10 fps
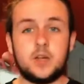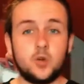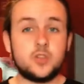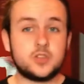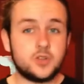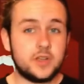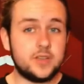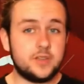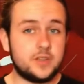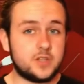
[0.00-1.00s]
I also
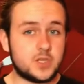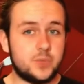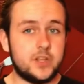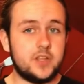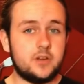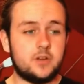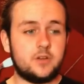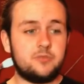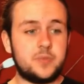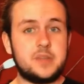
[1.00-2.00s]
like the display
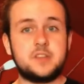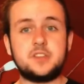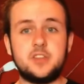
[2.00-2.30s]
of Peter's